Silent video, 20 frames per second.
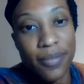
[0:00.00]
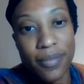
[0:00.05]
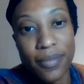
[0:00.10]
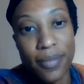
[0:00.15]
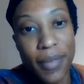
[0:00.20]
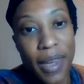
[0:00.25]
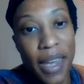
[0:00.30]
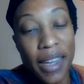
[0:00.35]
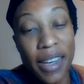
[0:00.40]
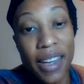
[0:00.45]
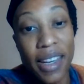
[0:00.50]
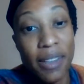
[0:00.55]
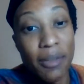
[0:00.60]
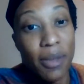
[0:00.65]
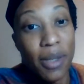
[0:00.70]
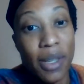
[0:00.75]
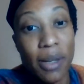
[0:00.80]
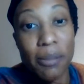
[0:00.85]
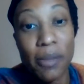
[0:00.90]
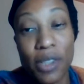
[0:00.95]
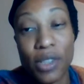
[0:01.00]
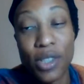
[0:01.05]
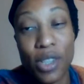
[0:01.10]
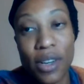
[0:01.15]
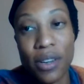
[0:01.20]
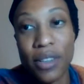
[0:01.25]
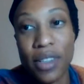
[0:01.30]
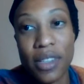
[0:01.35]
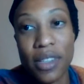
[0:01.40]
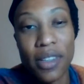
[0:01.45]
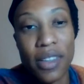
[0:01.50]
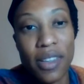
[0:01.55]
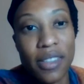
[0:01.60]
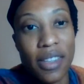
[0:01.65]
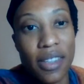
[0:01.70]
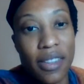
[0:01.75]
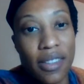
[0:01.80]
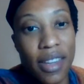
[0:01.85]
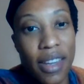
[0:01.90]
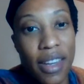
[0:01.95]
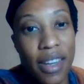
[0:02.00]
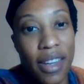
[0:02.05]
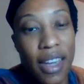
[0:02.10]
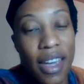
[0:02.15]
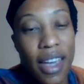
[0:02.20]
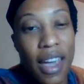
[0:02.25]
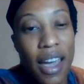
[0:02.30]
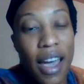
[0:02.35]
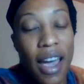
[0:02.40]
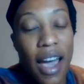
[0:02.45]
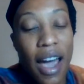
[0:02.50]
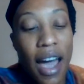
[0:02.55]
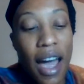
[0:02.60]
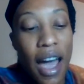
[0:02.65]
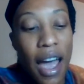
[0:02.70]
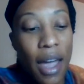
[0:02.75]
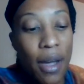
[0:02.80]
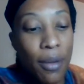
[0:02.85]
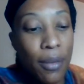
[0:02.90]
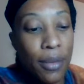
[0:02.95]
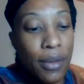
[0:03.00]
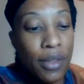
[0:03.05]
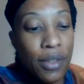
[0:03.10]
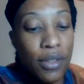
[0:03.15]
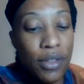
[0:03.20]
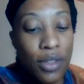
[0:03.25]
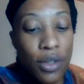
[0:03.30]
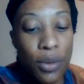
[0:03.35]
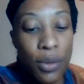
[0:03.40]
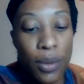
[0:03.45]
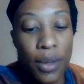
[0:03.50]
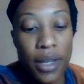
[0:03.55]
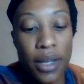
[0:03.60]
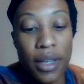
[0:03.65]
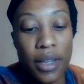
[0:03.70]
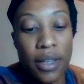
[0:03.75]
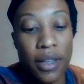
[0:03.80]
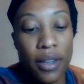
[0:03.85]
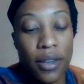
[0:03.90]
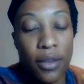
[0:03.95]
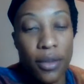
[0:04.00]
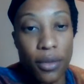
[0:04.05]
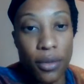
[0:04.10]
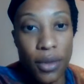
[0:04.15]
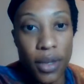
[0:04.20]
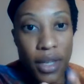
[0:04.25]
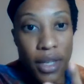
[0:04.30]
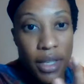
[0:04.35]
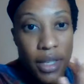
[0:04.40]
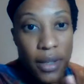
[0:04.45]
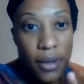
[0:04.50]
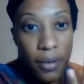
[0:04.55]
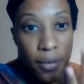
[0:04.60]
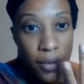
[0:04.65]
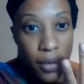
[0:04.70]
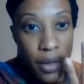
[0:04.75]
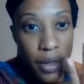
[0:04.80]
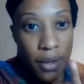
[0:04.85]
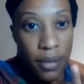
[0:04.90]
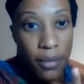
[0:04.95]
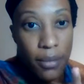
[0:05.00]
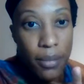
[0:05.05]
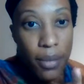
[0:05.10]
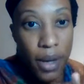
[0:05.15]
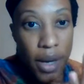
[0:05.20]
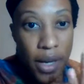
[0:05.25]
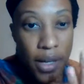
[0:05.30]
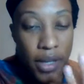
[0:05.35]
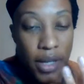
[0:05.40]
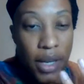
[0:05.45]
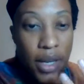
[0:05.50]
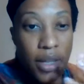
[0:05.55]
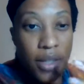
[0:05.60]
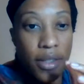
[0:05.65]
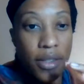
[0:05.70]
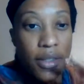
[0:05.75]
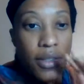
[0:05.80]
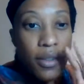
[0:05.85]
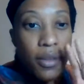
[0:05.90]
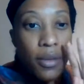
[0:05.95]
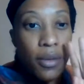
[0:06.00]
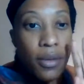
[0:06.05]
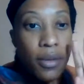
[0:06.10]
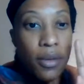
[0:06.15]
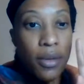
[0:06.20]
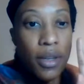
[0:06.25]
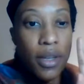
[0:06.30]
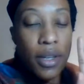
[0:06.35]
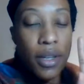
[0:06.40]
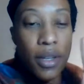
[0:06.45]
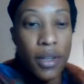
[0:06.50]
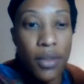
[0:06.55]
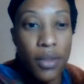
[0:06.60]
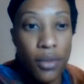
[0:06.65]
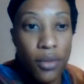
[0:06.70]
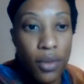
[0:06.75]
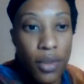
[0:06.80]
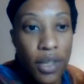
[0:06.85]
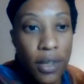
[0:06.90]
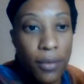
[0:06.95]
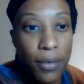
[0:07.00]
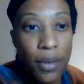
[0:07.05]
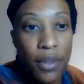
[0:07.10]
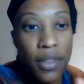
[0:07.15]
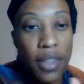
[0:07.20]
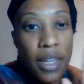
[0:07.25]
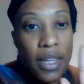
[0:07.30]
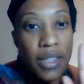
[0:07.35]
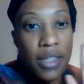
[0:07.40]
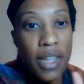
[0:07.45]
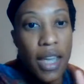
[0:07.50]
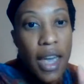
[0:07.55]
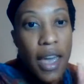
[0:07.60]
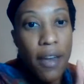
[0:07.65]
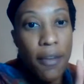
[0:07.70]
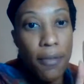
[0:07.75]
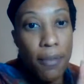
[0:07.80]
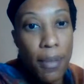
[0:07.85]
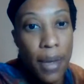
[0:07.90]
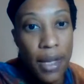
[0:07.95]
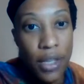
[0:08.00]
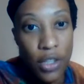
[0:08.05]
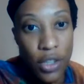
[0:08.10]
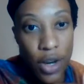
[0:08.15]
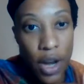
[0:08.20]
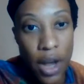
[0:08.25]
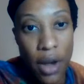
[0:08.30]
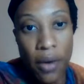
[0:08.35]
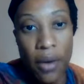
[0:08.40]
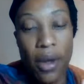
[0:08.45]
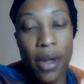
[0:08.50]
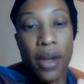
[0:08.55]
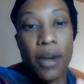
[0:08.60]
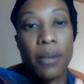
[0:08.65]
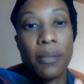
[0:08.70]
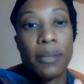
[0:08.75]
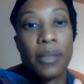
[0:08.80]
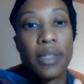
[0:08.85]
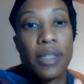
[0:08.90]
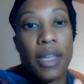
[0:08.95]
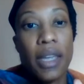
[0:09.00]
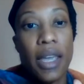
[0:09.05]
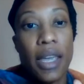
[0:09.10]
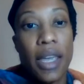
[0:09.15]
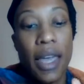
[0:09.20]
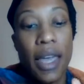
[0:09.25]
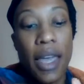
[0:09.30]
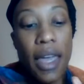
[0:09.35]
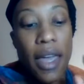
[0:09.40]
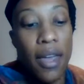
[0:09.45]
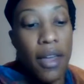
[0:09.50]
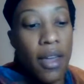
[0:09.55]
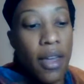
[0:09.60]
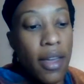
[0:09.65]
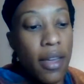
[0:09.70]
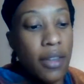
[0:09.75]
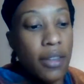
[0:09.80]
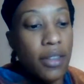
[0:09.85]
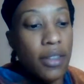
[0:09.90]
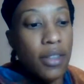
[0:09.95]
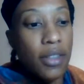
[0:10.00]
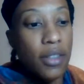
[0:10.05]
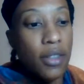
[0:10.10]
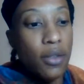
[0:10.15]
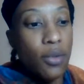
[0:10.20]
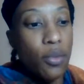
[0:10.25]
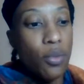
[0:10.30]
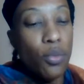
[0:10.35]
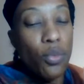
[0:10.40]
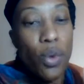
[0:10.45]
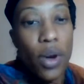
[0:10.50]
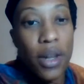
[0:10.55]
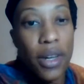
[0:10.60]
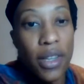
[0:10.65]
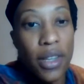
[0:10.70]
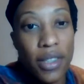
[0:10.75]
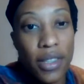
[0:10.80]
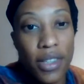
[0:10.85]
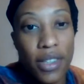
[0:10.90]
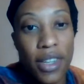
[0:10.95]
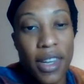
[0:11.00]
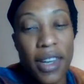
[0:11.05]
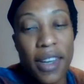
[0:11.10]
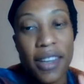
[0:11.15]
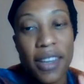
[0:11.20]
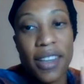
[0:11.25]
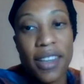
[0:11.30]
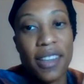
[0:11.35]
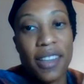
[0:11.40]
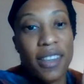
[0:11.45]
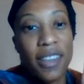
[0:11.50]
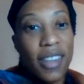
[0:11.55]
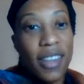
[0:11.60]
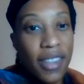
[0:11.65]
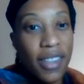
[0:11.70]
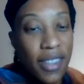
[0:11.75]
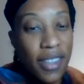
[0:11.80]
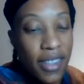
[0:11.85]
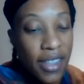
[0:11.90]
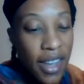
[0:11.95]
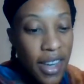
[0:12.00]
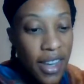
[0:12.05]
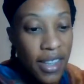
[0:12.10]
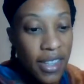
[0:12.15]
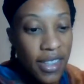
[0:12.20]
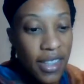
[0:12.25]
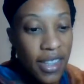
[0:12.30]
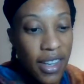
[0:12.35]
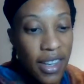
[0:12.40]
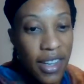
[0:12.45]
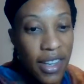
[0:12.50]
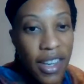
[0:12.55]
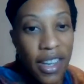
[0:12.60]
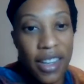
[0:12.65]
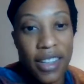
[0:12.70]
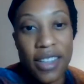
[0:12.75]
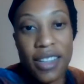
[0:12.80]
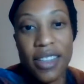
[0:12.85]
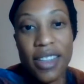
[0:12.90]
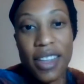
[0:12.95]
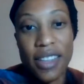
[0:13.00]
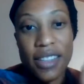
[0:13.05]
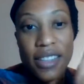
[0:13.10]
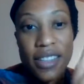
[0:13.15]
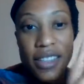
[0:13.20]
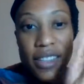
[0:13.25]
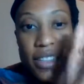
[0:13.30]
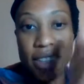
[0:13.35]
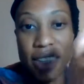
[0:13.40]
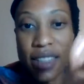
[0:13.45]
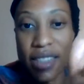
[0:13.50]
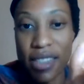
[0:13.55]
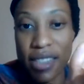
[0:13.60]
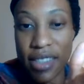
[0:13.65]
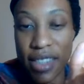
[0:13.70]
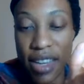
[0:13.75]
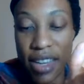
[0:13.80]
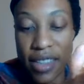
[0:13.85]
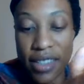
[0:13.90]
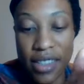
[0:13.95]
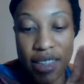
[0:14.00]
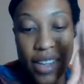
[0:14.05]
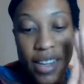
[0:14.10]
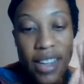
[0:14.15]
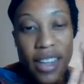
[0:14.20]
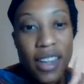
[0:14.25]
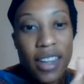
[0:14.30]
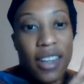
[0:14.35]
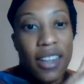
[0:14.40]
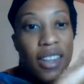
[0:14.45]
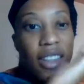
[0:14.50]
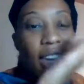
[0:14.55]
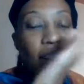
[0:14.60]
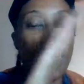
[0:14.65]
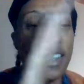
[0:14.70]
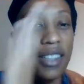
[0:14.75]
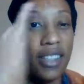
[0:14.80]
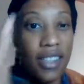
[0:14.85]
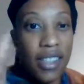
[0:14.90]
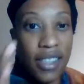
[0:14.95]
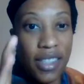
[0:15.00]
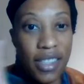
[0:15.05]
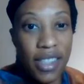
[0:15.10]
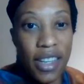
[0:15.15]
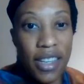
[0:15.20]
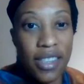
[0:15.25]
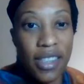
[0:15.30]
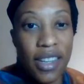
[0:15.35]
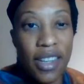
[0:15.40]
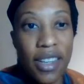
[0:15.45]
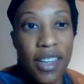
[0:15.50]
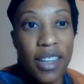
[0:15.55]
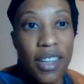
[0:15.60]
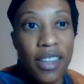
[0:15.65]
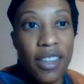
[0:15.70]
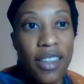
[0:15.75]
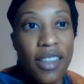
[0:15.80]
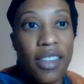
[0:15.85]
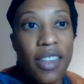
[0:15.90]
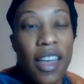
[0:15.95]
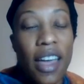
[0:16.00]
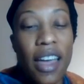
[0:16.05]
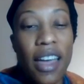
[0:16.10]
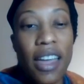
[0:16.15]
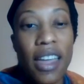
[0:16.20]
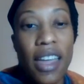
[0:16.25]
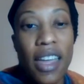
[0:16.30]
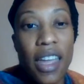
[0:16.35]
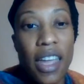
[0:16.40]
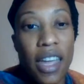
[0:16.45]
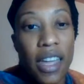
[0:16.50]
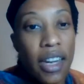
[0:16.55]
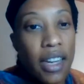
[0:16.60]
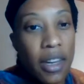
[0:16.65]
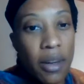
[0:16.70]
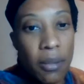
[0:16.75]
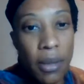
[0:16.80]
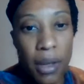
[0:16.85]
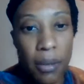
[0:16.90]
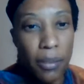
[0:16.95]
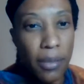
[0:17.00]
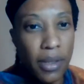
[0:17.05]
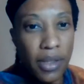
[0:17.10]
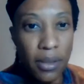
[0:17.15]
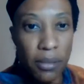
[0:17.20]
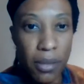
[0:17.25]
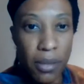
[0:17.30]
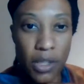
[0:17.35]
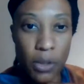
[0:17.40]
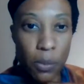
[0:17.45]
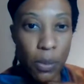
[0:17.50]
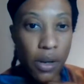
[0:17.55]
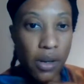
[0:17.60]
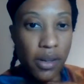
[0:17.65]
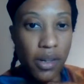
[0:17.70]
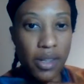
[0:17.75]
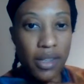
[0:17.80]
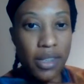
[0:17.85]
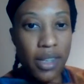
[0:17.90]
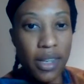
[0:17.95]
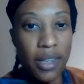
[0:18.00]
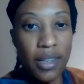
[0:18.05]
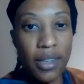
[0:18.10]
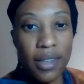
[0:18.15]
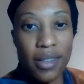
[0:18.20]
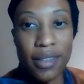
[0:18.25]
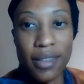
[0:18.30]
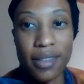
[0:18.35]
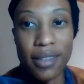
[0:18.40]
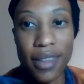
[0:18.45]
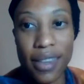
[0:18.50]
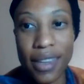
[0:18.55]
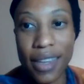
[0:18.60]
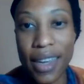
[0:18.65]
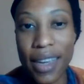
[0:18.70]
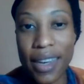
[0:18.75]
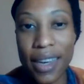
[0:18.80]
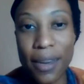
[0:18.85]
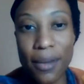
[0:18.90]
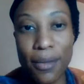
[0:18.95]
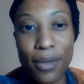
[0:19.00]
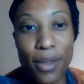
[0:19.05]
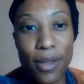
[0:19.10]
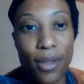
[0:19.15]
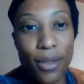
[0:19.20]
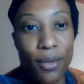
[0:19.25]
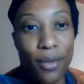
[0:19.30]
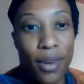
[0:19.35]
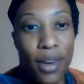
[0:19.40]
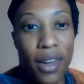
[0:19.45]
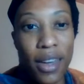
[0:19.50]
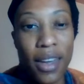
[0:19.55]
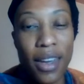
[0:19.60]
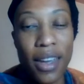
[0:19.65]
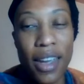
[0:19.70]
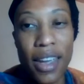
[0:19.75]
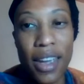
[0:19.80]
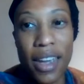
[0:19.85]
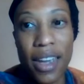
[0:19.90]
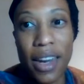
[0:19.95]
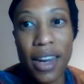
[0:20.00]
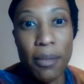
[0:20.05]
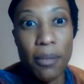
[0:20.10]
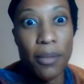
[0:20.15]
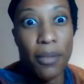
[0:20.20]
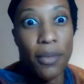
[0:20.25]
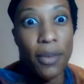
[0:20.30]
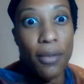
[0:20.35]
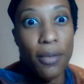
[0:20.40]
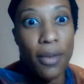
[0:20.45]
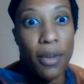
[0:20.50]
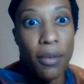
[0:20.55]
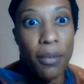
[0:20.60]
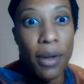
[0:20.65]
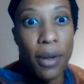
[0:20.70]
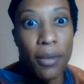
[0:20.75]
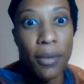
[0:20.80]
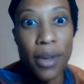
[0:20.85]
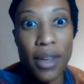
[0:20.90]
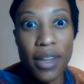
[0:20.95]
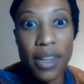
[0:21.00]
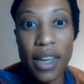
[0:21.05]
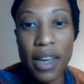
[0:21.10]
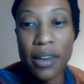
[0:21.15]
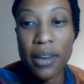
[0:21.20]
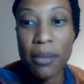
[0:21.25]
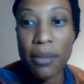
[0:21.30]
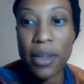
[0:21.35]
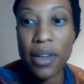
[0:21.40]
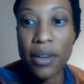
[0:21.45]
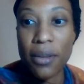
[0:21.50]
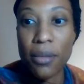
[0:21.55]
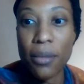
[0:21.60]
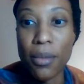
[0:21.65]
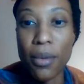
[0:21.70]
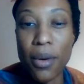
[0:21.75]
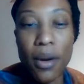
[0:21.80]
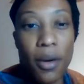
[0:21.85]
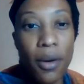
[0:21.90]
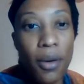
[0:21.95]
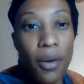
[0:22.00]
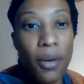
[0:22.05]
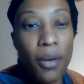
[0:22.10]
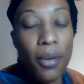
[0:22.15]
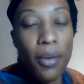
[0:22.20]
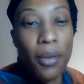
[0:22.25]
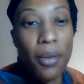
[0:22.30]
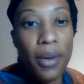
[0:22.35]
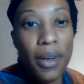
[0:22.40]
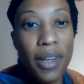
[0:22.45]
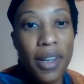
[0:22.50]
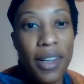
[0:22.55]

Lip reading: Man, I'm just sharing this because I was doing 3 different projects or 3 different things that have major outcomes, and one each day. Like this day is dedicated to this day is dedicated to that, this day is dedicated to that, and I didn't make much progress in like any of the 3. I'm reviewing my week now, and I'm like, whoa.